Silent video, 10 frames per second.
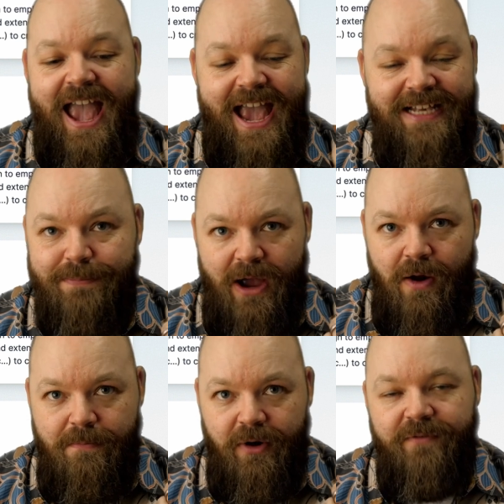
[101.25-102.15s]
as
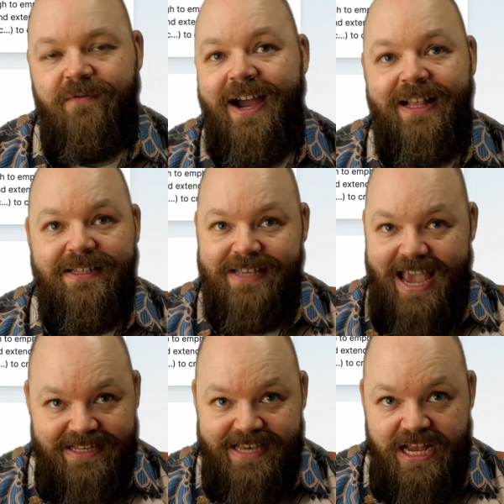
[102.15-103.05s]
PowerPoint files,
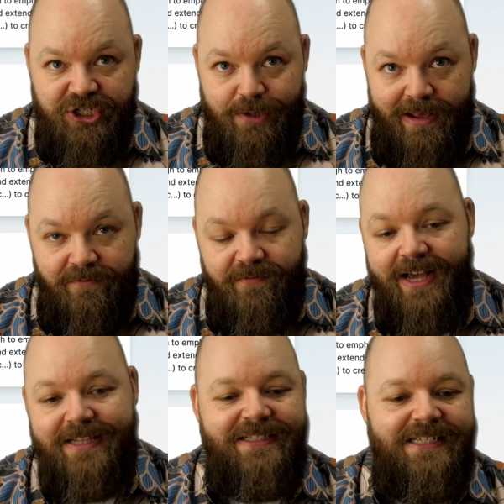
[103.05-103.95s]
as HTML
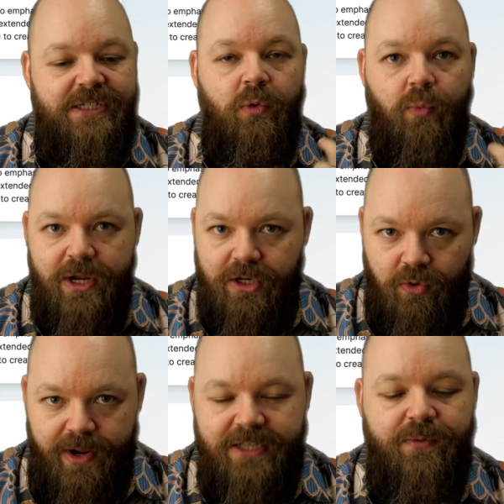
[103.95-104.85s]
files. This is what we are
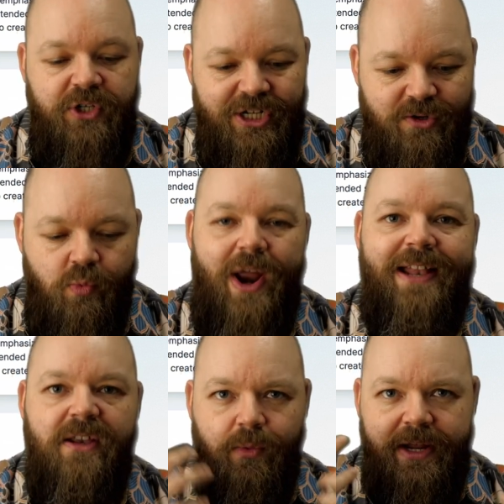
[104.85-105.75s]
doing. So we're just
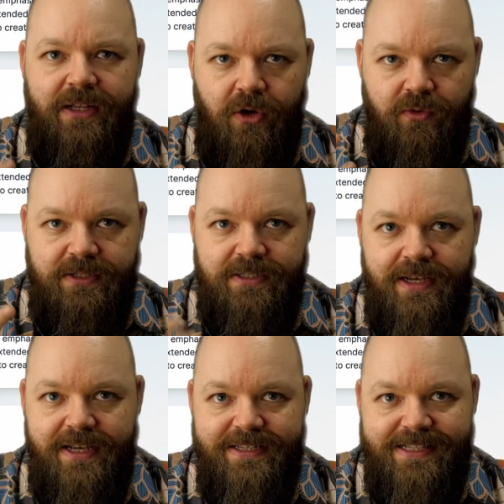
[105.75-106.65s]
rendering those
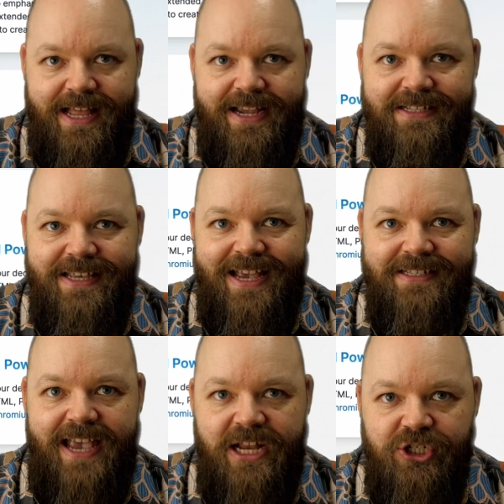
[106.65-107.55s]
uh, slides
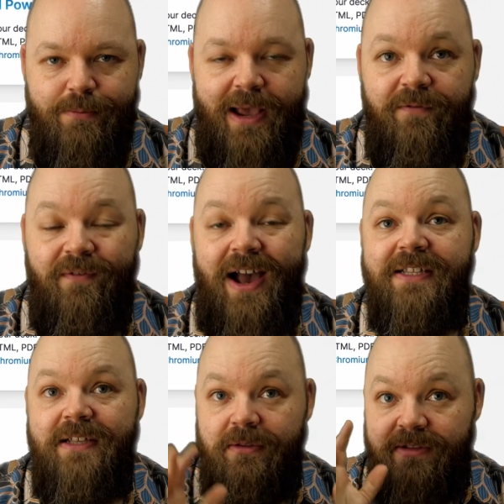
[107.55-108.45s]
as HTML
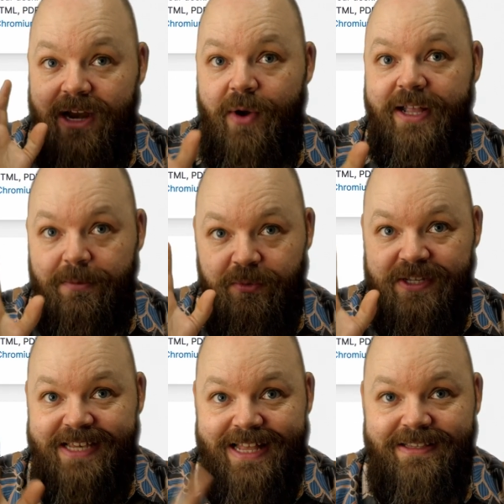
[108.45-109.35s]
files and directly
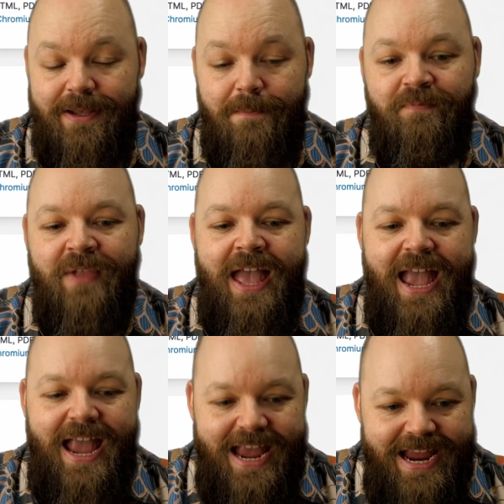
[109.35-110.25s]
present them
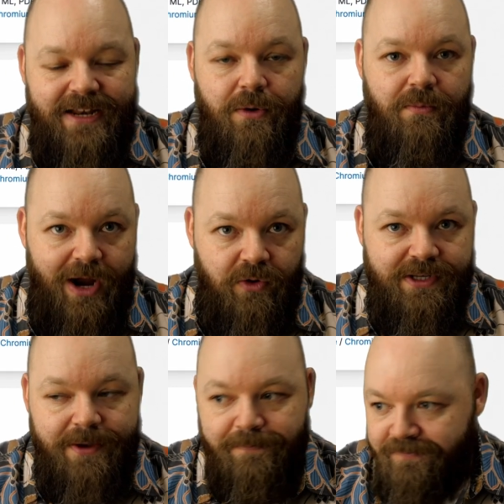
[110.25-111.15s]
in a
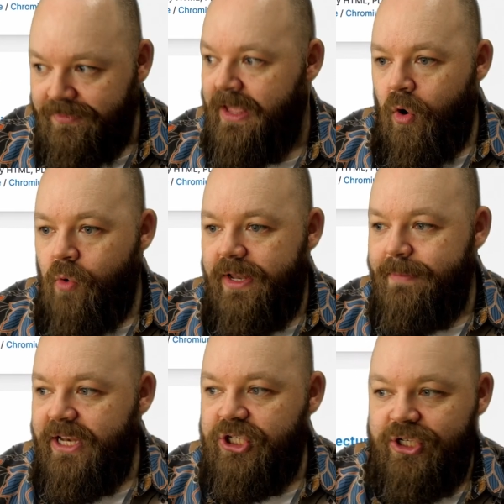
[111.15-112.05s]
browser. Already
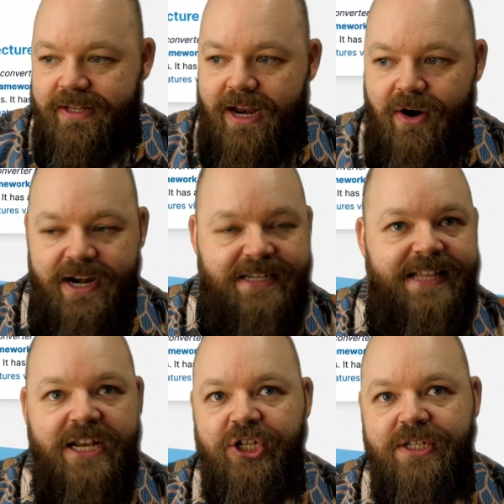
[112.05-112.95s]
mentioned that there are
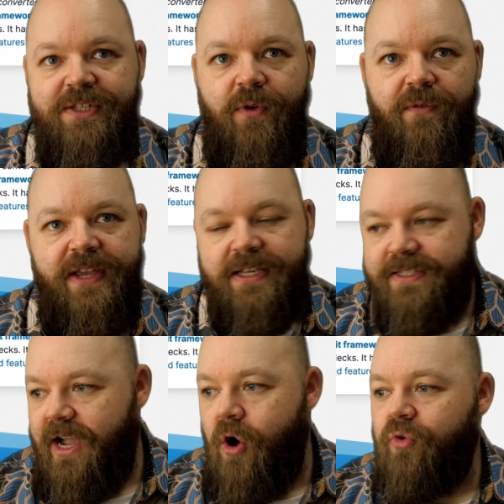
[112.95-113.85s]
extensions for
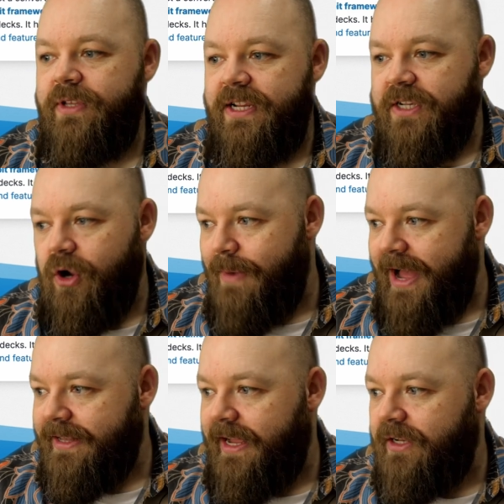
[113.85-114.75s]
VS Code, there's a
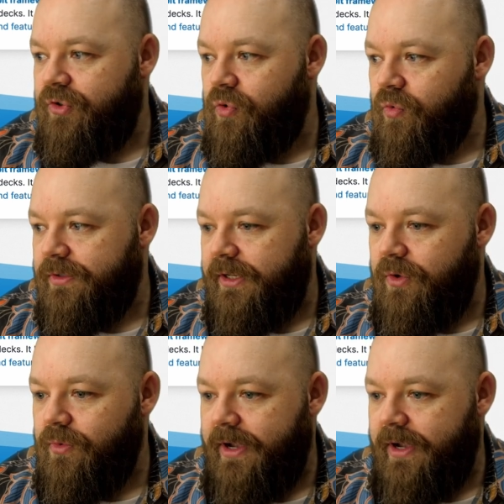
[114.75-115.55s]
command line tool that you